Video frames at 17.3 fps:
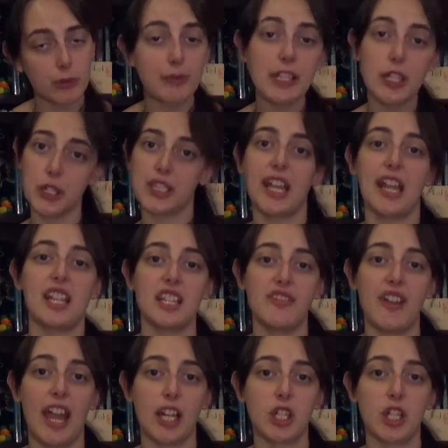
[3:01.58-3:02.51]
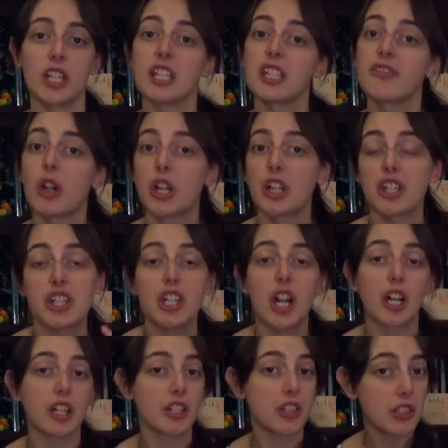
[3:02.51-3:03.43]
reader satisfaction as far as
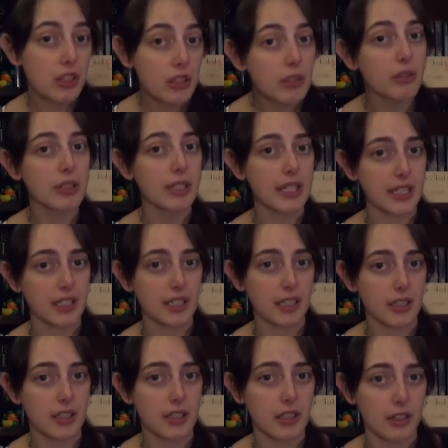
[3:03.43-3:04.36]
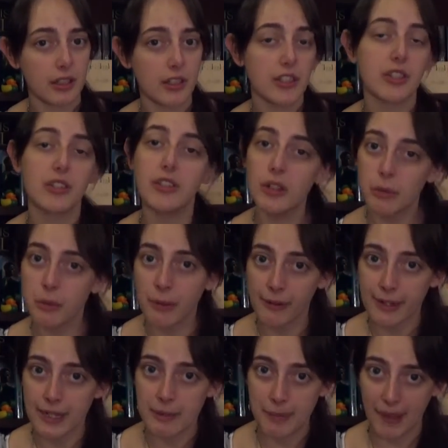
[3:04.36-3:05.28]
Dara's story is concerned, so don't
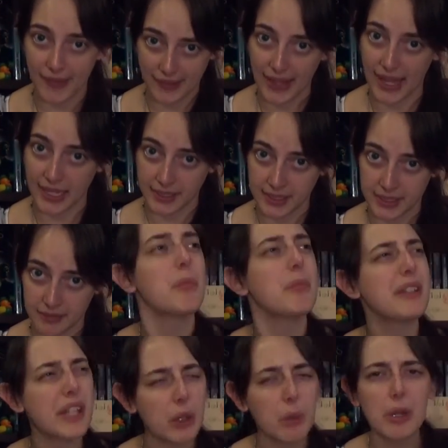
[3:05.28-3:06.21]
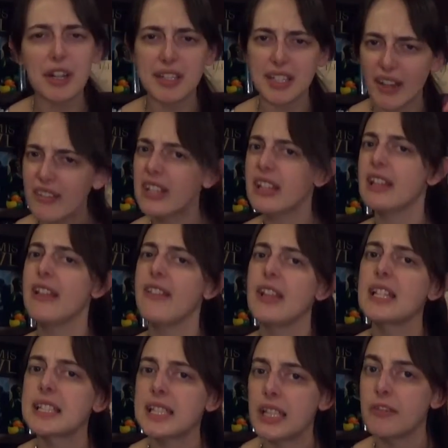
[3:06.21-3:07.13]
worry about that. But there were definitely
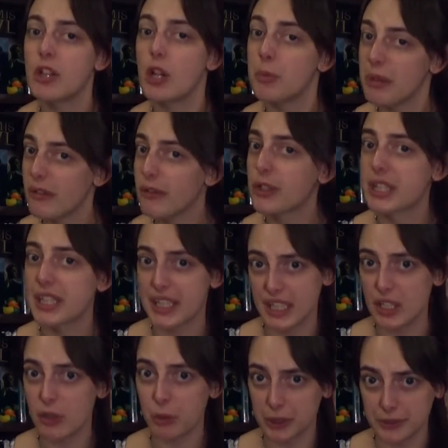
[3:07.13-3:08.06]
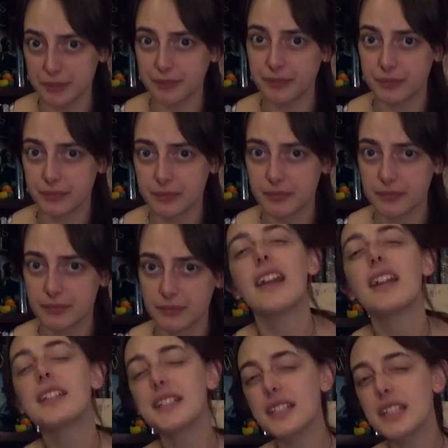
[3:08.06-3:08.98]
things left open for a sequel.
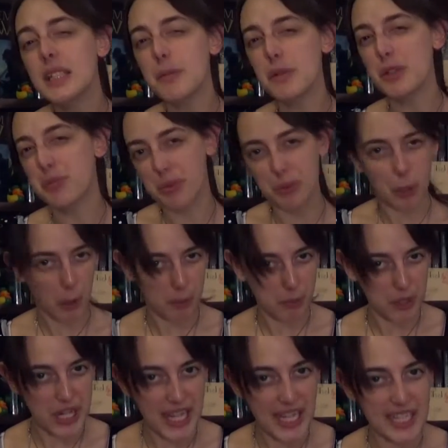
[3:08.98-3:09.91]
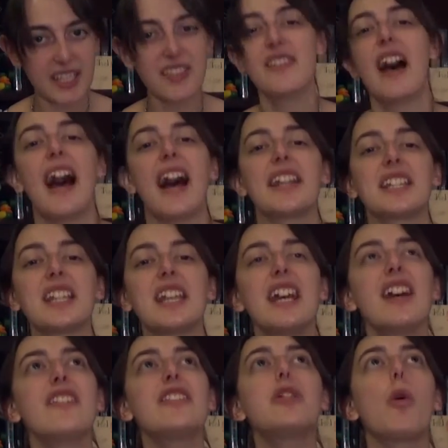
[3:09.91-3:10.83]
It seemed appropriate that
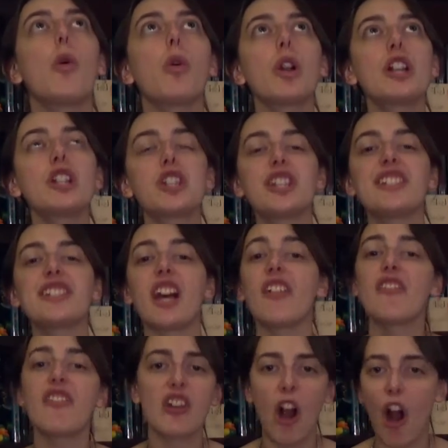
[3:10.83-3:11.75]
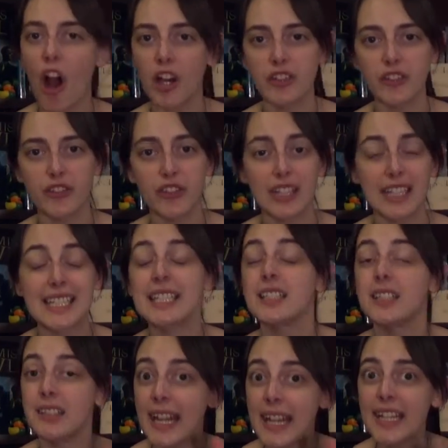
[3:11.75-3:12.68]
the origins of the conflict,
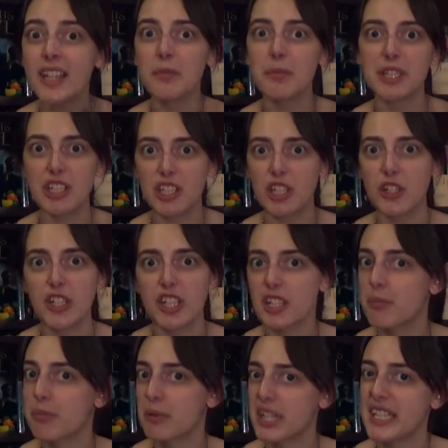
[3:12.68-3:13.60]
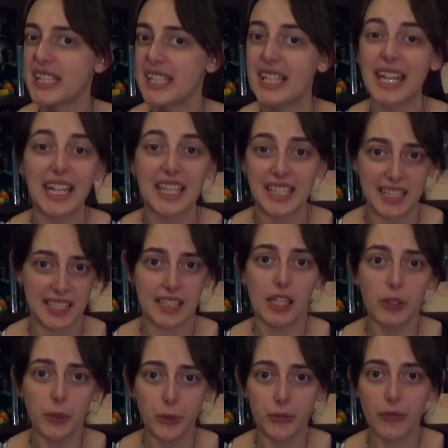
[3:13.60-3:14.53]
like the mysterious bracelet
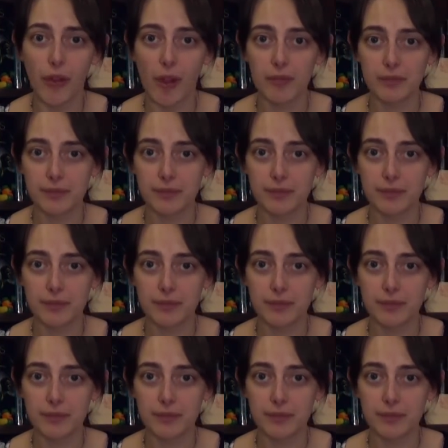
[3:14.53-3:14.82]
itself,